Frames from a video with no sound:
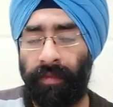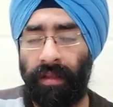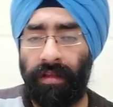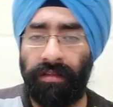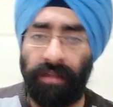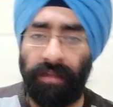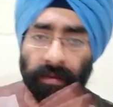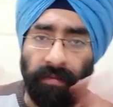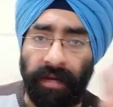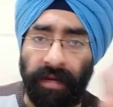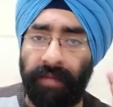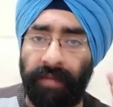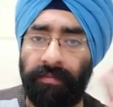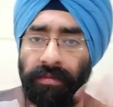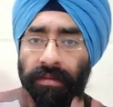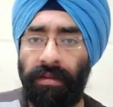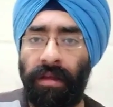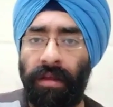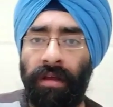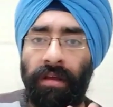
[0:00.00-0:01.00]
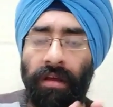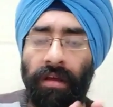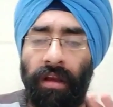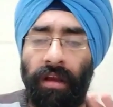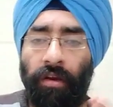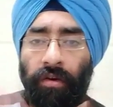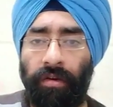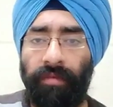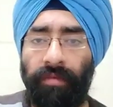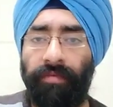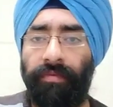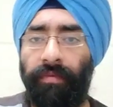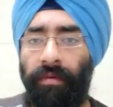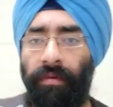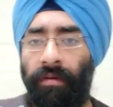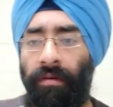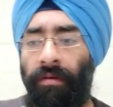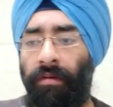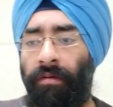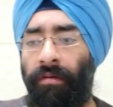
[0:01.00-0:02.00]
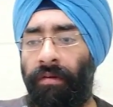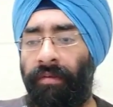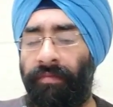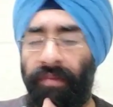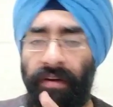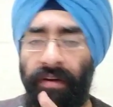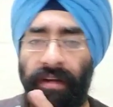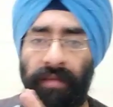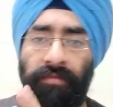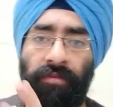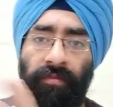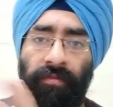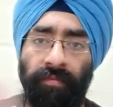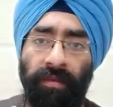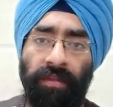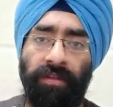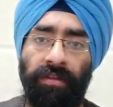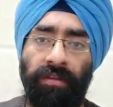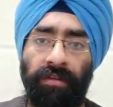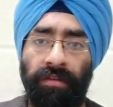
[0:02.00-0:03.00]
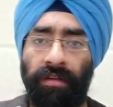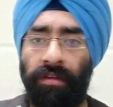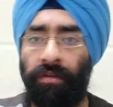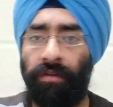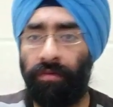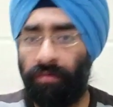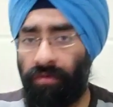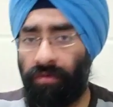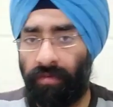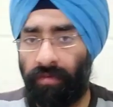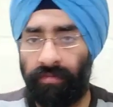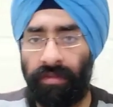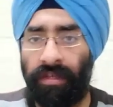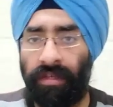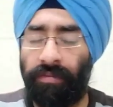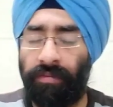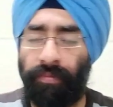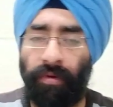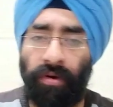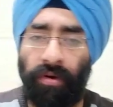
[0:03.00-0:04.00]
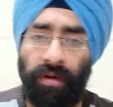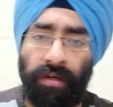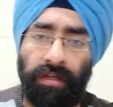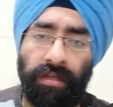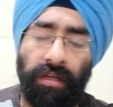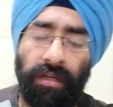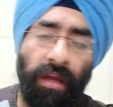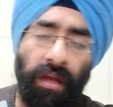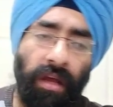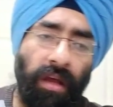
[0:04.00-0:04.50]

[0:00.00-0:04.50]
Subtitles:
Sometimes a lot of different types of mixtures are used of these products.